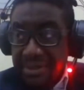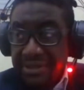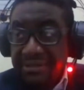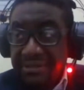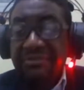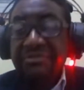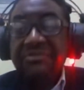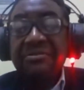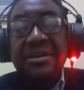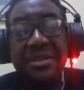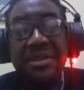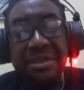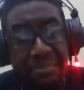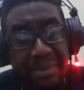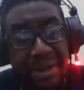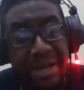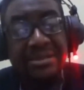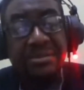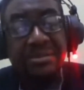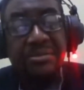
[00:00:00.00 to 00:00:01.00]
The funny
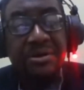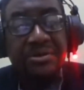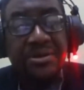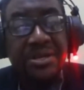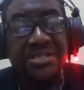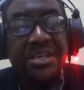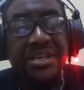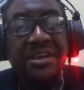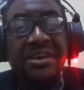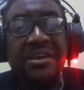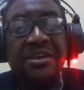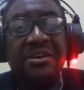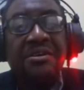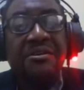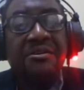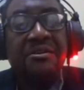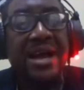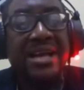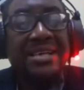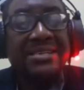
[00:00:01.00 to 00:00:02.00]
part about this?
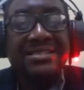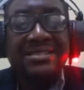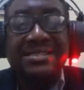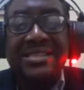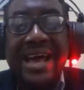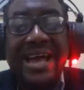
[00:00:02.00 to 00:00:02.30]
Christ